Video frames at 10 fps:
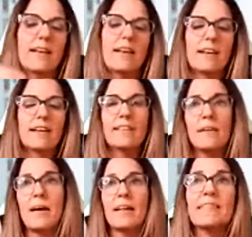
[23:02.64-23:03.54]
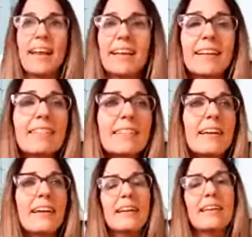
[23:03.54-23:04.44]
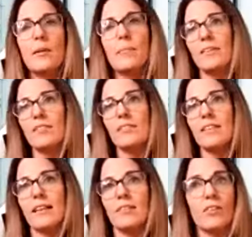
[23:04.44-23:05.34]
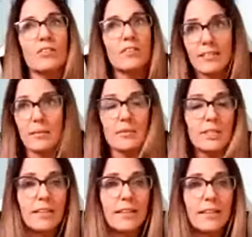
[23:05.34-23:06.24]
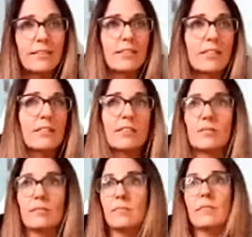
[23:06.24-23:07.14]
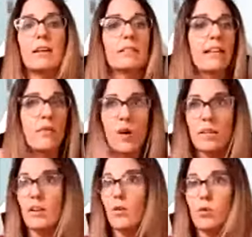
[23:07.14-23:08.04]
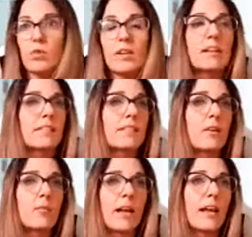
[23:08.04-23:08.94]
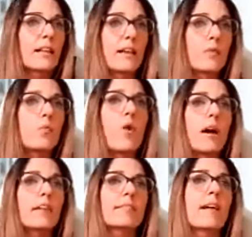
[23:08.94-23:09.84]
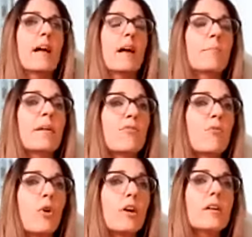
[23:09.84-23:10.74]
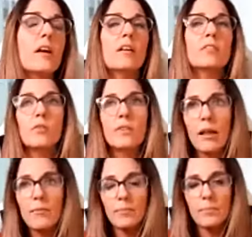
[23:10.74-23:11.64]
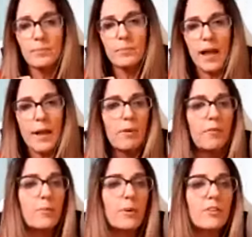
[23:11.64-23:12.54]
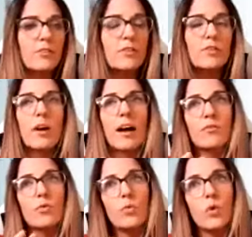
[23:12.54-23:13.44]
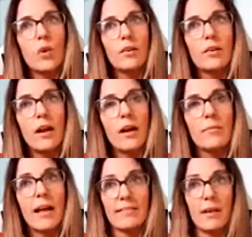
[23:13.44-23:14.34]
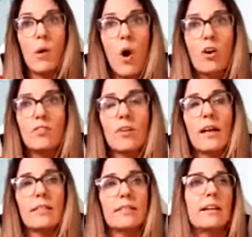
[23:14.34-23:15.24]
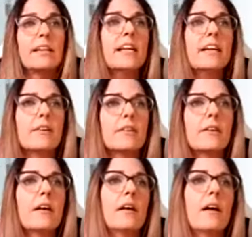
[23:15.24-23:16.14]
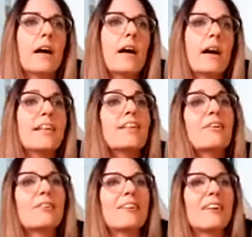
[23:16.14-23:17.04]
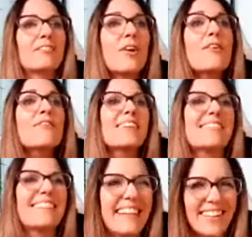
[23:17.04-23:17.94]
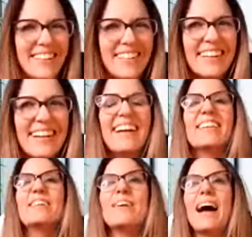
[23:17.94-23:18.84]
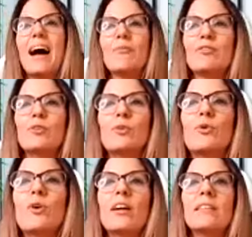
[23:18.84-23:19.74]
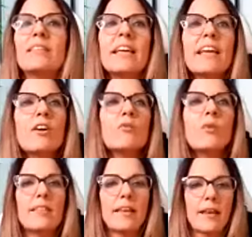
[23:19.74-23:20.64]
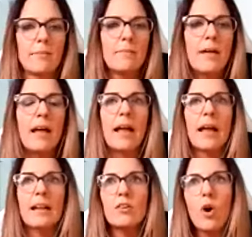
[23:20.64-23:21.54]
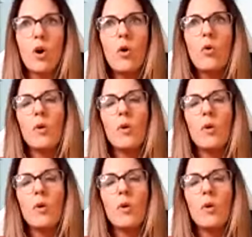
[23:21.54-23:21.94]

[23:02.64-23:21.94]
It's the maintenance. It's the person that doesn't accept changes. Just they want their routine as the way it was before. So that type of person, you have to work as a boss, as a leader, a service leader. You have to deal with him and go